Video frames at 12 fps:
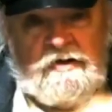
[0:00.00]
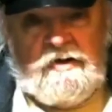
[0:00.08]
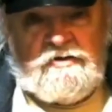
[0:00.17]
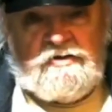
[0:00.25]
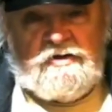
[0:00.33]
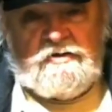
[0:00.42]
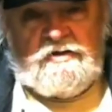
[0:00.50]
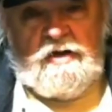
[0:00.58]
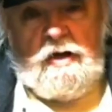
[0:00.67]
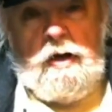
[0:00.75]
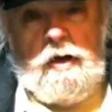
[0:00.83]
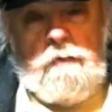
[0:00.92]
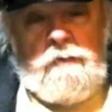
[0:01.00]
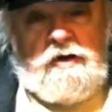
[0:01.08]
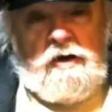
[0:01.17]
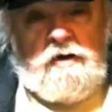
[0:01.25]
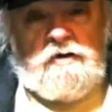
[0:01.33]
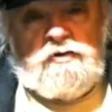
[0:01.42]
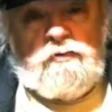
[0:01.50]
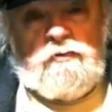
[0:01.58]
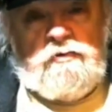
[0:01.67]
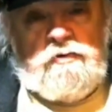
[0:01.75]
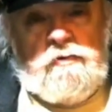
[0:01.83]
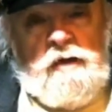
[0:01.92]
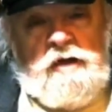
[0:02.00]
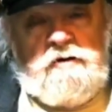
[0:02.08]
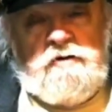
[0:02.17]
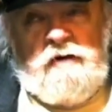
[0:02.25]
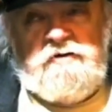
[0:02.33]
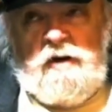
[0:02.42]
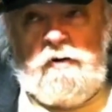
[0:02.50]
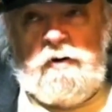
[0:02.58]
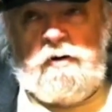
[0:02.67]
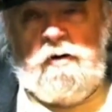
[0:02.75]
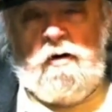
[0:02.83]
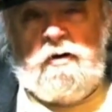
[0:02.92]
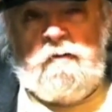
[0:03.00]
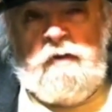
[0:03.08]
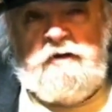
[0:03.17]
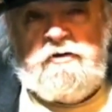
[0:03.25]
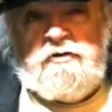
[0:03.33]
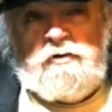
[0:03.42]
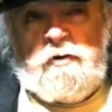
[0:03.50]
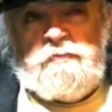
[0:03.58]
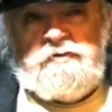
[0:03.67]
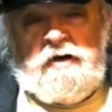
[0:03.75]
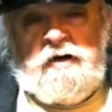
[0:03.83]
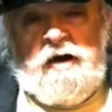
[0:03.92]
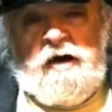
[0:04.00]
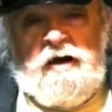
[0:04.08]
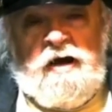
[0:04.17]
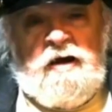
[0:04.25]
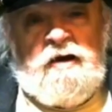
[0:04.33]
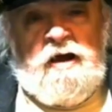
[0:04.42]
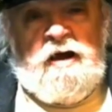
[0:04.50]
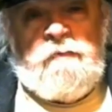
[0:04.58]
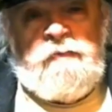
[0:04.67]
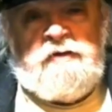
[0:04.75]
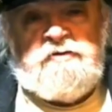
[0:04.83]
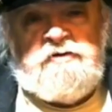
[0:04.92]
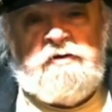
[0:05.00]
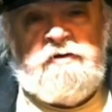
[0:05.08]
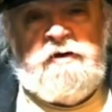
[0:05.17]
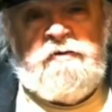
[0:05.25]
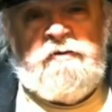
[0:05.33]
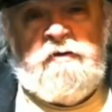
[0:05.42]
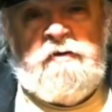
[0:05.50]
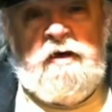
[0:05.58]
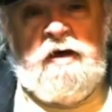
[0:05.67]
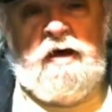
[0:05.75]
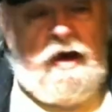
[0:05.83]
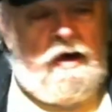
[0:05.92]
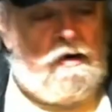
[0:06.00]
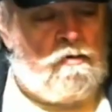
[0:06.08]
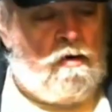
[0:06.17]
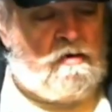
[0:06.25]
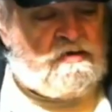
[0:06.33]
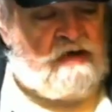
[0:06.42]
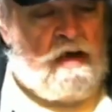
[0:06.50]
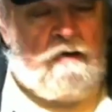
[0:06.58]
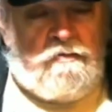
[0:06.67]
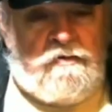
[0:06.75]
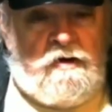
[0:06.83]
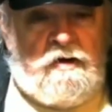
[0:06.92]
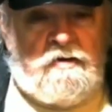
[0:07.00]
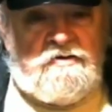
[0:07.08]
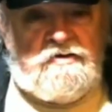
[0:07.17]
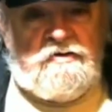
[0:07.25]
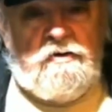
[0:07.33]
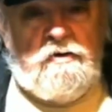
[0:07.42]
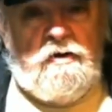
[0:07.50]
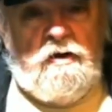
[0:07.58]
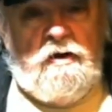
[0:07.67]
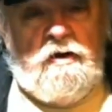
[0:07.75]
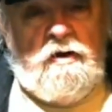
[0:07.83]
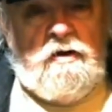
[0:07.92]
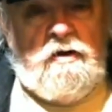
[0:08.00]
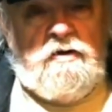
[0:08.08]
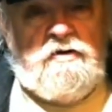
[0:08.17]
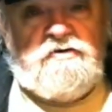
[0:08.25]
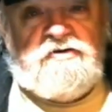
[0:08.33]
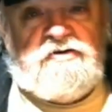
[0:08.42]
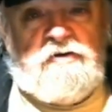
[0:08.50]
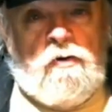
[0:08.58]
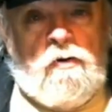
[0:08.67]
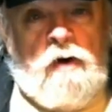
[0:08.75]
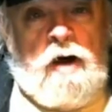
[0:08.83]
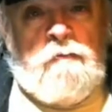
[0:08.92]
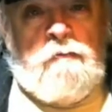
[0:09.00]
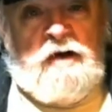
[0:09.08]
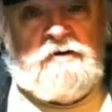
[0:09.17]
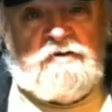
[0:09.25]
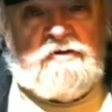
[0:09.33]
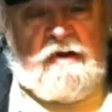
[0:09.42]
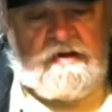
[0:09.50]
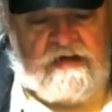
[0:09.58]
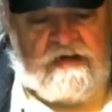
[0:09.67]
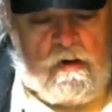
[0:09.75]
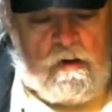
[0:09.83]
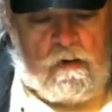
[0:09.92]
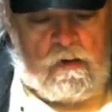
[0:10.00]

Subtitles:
additions, because as I recall, the manuscripts I got had a lot of penciled in and crossed out things. So I imagine that's how